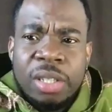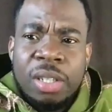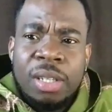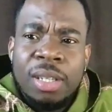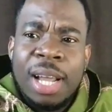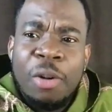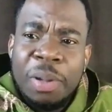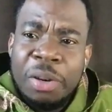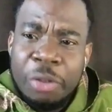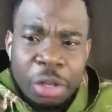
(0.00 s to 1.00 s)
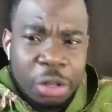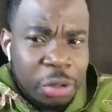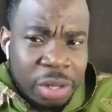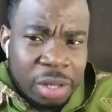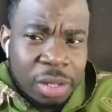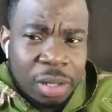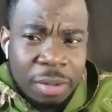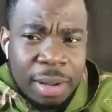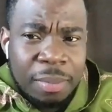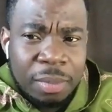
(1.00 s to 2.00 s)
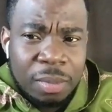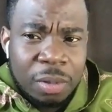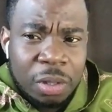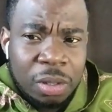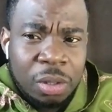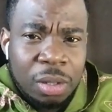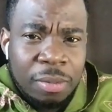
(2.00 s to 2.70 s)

which is now being reduced. If I'm